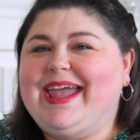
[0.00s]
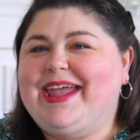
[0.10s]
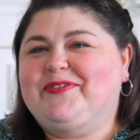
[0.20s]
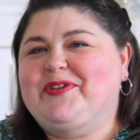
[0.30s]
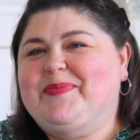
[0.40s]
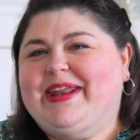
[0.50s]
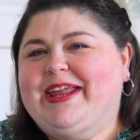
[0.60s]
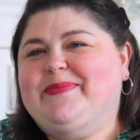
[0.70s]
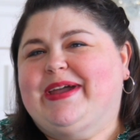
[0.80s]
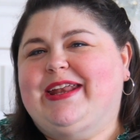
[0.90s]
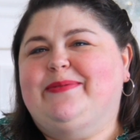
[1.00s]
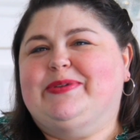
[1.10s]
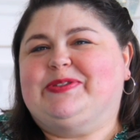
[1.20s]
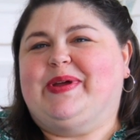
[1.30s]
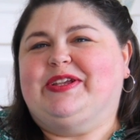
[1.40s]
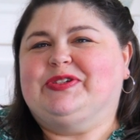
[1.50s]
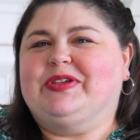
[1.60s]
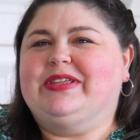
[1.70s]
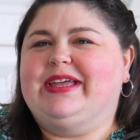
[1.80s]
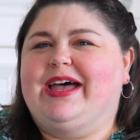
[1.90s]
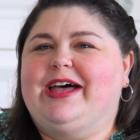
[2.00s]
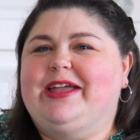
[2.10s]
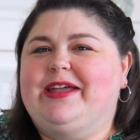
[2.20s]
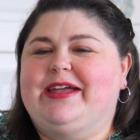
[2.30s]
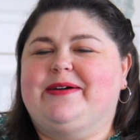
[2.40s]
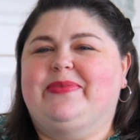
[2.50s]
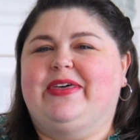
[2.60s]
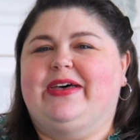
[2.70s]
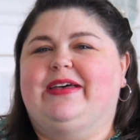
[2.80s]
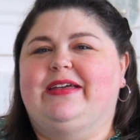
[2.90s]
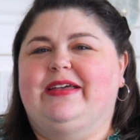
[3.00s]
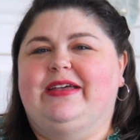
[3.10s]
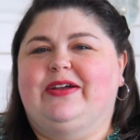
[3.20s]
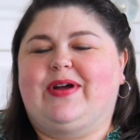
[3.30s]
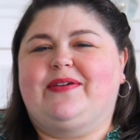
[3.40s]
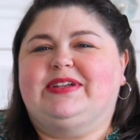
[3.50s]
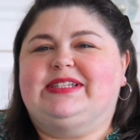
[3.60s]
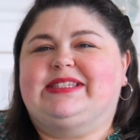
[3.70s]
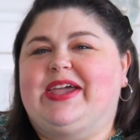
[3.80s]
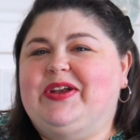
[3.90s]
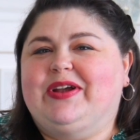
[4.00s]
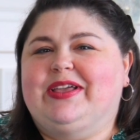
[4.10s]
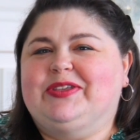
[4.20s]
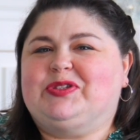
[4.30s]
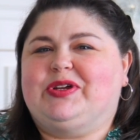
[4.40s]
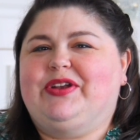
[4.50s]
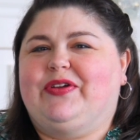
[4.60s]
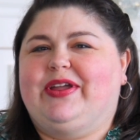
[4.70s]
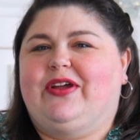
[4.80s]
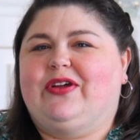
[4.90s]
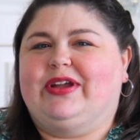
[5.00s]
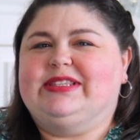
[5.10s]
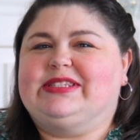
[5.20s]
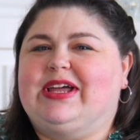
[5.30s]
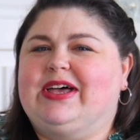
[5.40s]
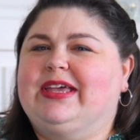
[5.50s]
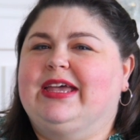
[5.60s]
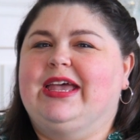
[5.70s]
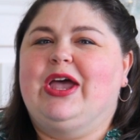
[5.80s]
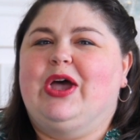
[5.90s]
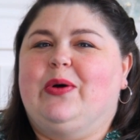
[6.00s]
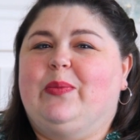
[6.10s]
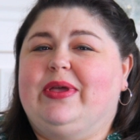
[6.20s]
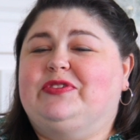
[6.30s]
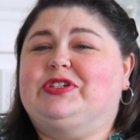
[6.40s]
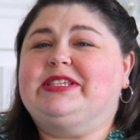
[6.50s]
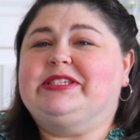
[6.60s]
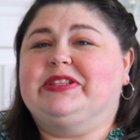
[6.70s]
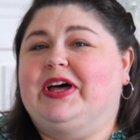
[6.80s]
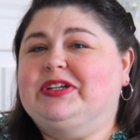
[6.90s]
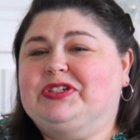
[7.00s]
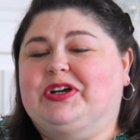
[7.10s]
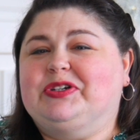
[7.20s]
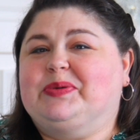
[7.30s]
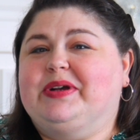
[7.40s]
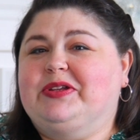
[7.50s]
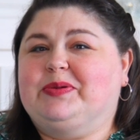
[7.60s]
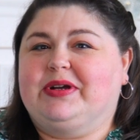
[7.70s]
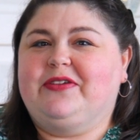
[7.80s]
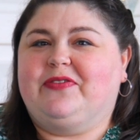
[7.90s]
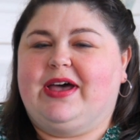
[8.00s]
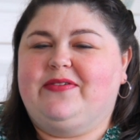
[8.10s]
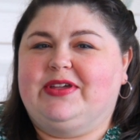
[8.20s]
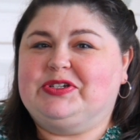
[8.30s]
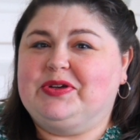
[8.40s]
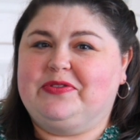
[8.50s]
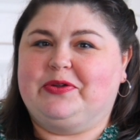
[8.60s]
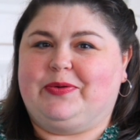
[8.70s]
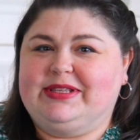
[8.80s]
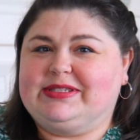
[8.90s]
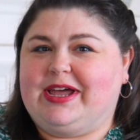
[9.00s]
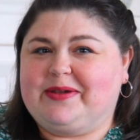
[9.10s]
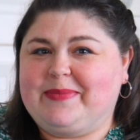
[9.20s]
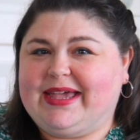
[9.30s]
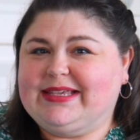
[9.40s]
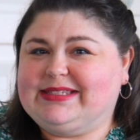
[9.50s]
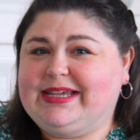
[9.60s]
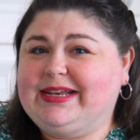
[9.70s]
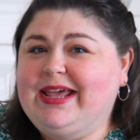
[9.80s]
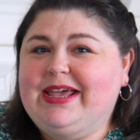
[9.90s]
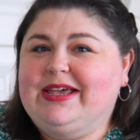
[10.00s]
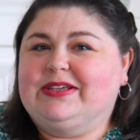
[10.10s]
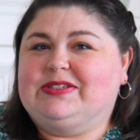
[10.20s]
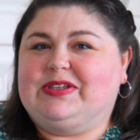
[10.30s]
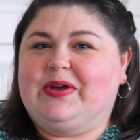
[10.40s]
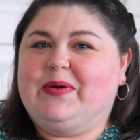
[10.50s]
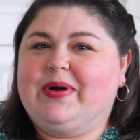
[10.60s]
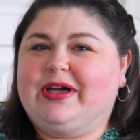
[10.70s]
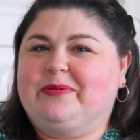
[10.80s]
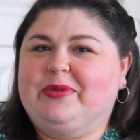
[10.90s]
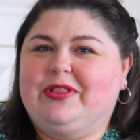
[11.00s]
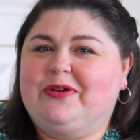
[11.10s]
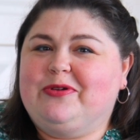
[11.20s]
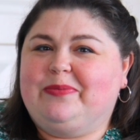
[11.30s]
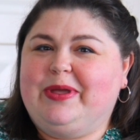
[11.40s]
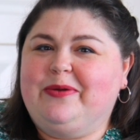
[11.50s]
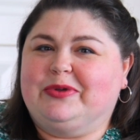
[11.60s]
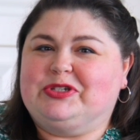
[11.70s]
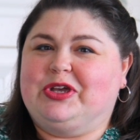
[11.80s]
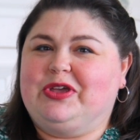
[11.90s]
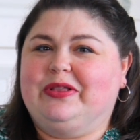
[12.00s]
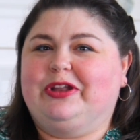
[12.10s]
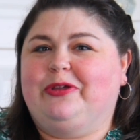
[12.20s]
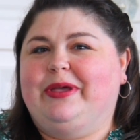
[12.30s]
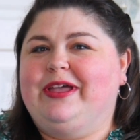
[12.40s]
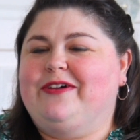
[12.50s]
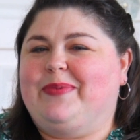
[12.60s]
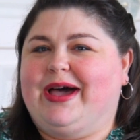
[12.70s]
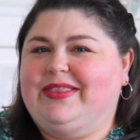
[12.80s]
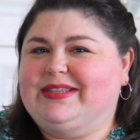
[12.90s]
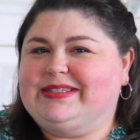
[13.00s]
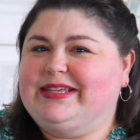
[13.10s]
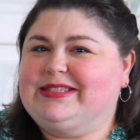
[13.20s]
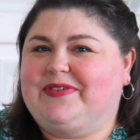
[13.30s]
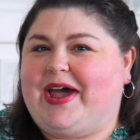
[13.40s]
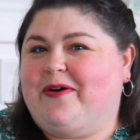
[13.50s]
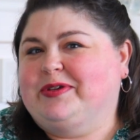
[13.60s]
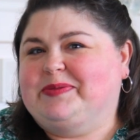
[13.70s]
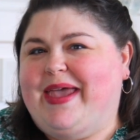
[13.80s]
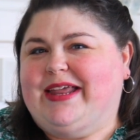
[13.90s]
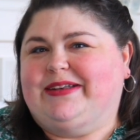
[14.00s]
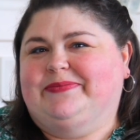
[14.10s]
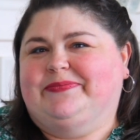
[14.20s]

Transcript: Hey everybody, my name is Rachel. I am the graphic designer and illustrator here at GreenStalk. We've just launched our 2025 issue of the GreenStalk magazine, so come along with me and we'll show you a little bit of behind the scenes of how it was made.